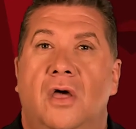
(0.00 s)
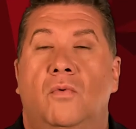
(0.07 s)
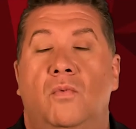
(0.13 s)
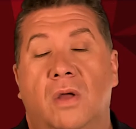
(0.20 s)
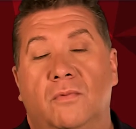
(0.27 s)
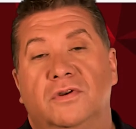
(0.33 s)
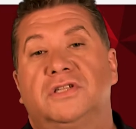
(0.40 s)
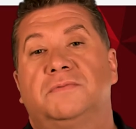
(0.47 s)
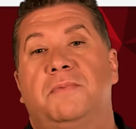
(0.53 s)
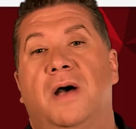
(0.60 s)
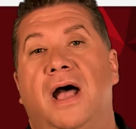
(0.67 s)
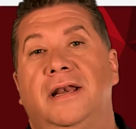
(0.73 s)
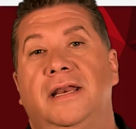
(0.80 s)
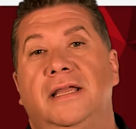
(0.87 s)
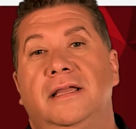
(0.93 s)
When
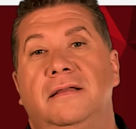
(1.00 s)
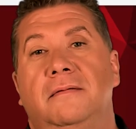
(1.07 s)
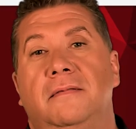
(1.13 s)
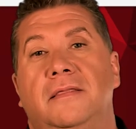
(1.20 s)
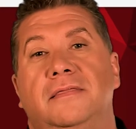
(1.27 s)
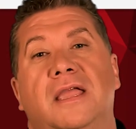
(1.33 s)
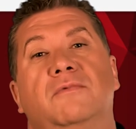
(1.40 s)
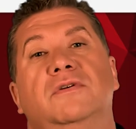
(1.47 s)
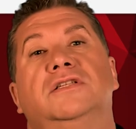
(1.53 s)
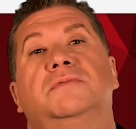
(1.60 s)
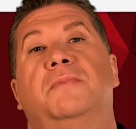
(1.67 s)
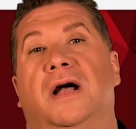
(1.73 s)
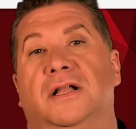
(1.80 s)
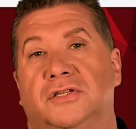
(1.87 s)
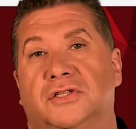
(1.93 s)
responding, they
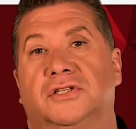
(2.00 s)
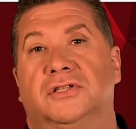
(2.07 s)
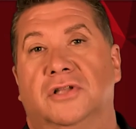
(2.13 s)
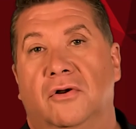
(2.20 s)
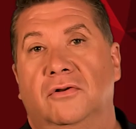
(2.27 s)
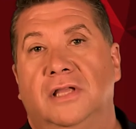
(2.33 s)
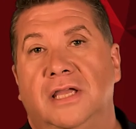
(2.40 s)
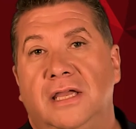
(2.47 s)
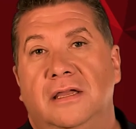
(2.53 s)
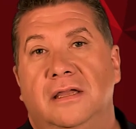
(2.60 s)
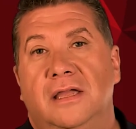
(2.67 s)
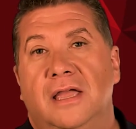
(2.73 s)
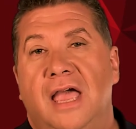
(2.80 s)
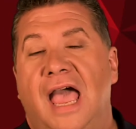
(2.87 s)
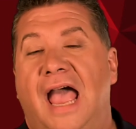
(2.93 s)
respond slowly,
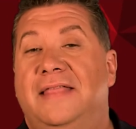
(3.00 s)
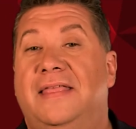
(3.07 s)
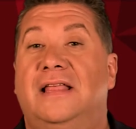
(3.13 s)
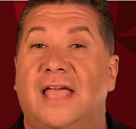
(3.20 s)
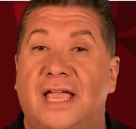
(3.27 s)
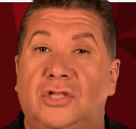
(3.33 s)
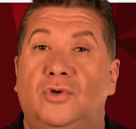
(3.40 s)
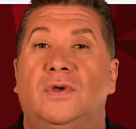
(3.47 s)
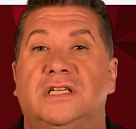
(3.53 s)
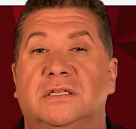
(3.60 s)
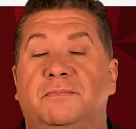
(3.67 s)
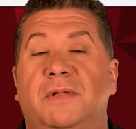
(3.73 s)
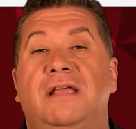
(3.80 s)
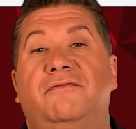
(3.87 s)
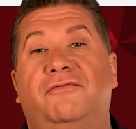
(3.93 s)
and they like to
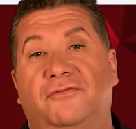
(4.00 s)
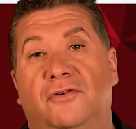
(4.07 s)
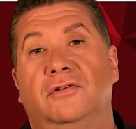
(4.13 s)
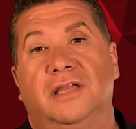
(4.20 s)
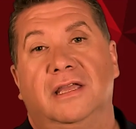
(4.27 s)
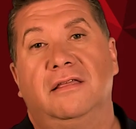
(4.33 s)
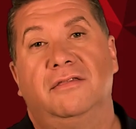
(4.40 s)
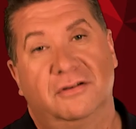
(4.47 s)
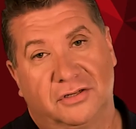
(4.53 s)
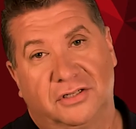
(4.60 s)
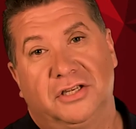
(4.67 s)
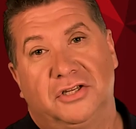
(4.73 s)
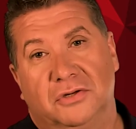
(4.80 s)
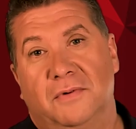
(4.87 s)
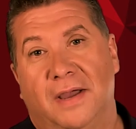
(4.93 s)
explain fully their
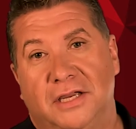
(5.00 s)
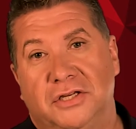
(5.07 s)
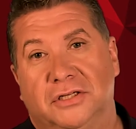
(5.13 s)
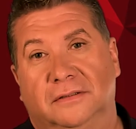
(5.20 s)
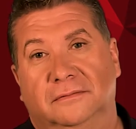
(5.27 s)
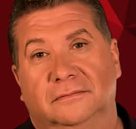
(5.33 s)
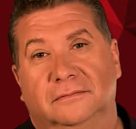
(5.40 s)
situation.